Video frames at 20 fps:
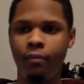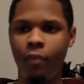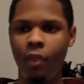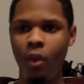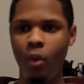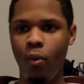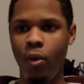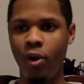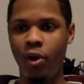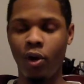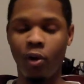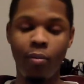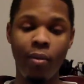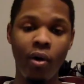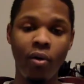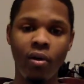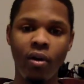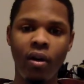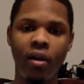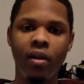when you're
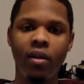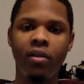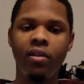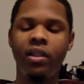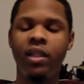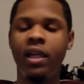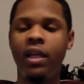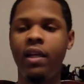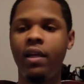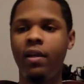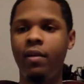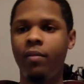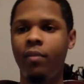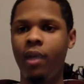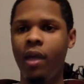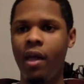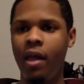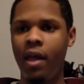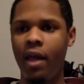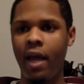building a team.
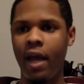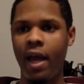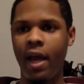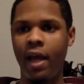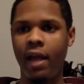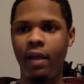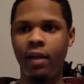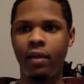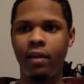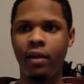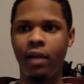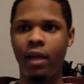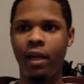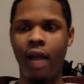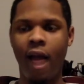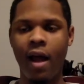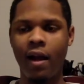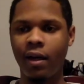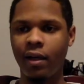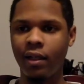And a
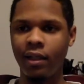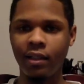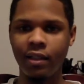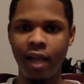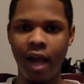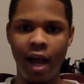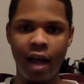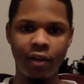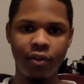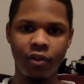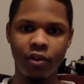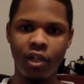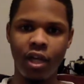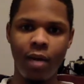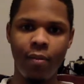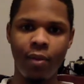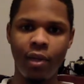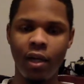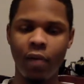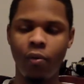lot of these guys are
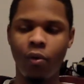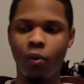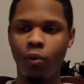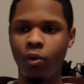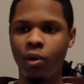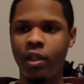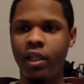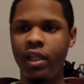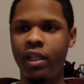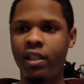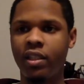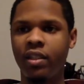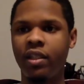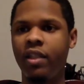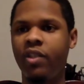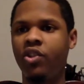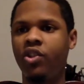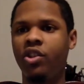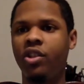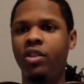coming up with rookie
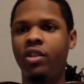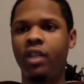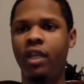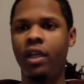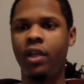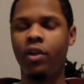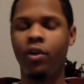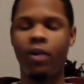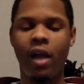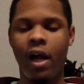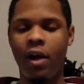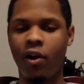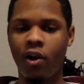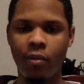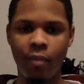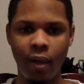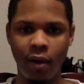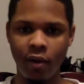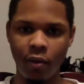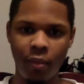extensions, and you're not going to
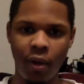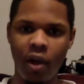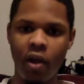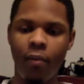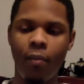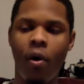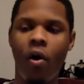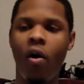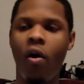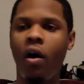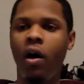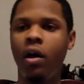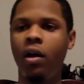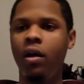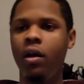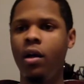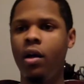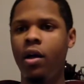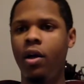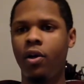be able to pay them all.
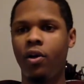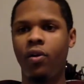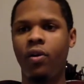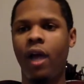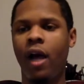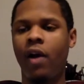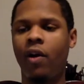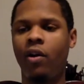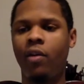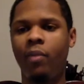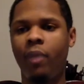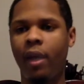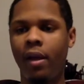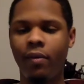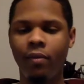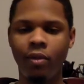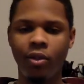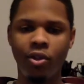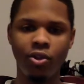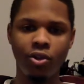You're not going to be
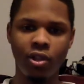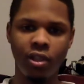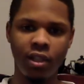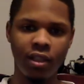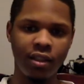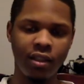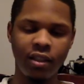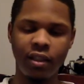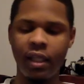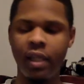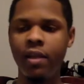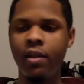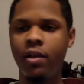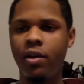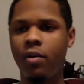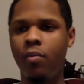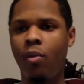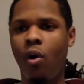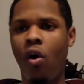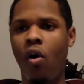able to extend
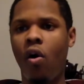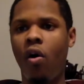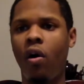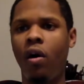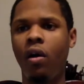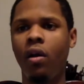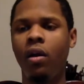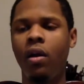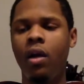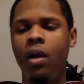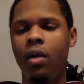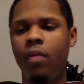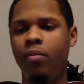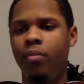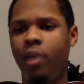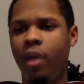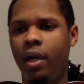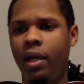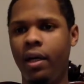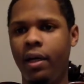them all,
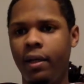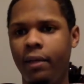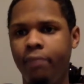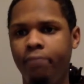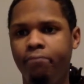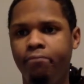but